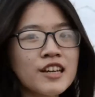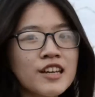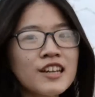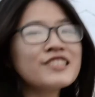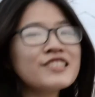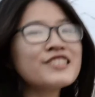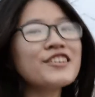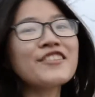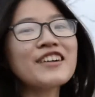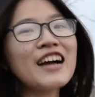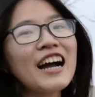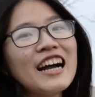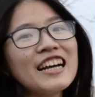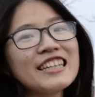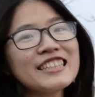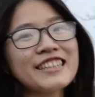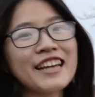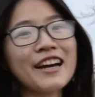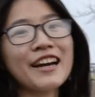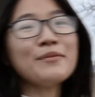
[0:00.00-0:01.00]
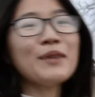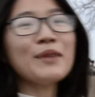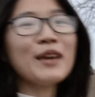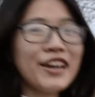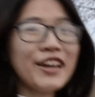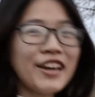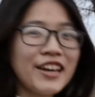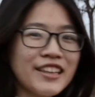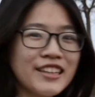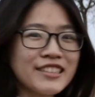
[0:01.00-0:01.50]
So guys, come
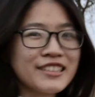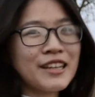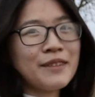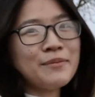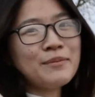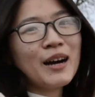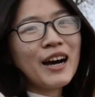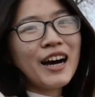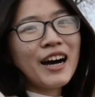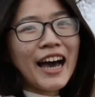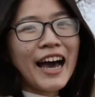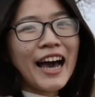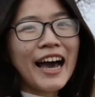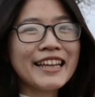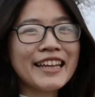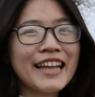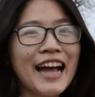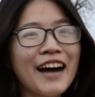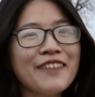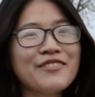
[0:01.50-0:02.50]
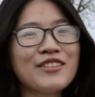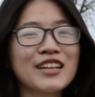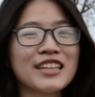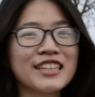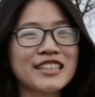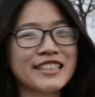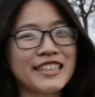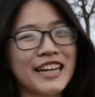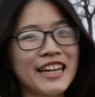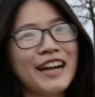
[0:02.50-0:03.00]
here in the summer and have a
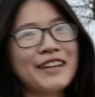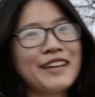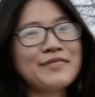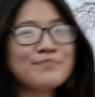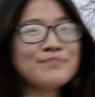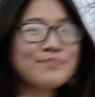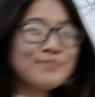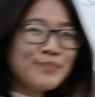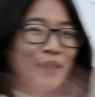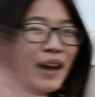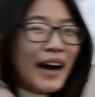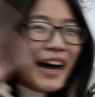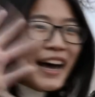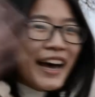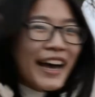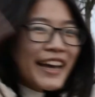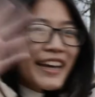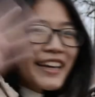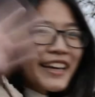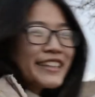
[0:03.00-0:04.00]
good time. Bye!